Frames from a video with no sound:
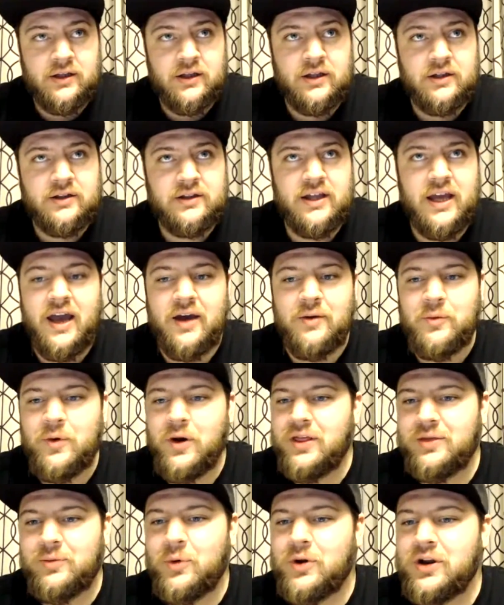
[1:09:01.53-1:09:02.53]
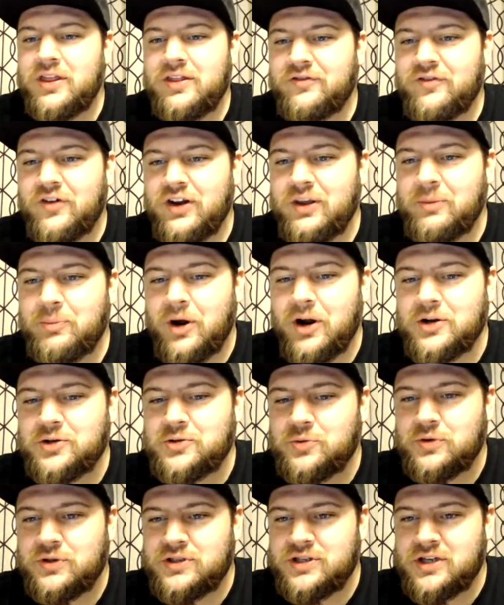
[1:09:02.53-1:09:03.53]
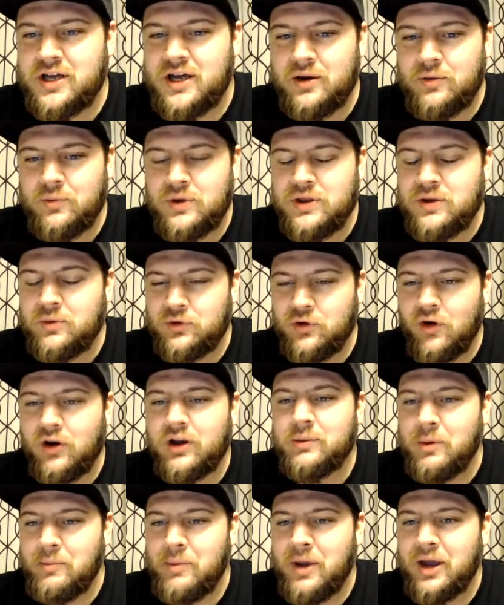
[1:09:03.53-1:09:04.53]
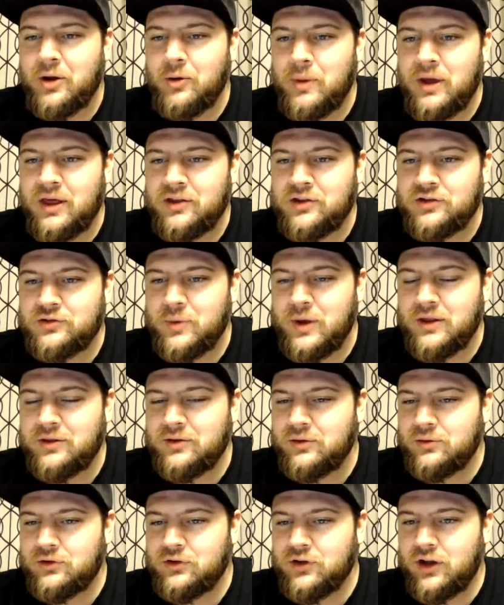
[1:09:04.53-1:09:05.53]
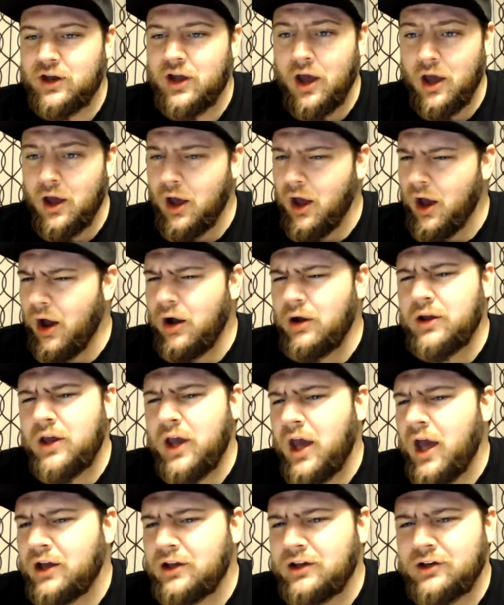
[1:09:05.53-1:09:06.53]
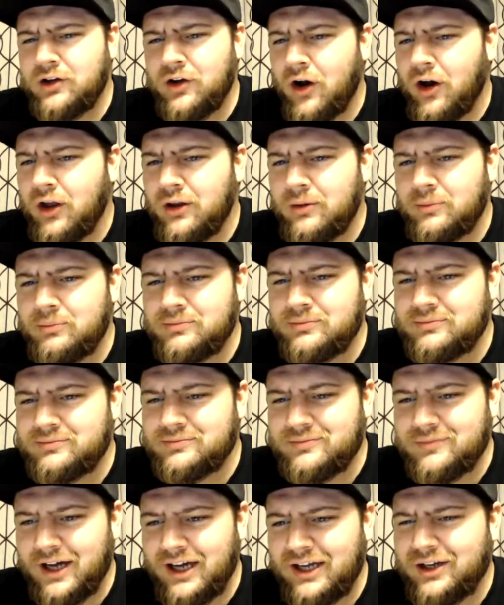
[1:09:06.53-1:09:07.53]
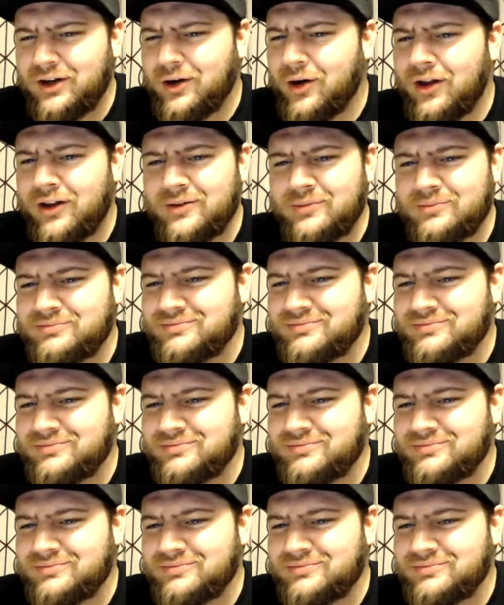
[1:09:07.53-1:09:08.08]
yeah, one of the funny parts was when they were talking about Michael Bailey Smith. You're just like, oh yeah, I can call him.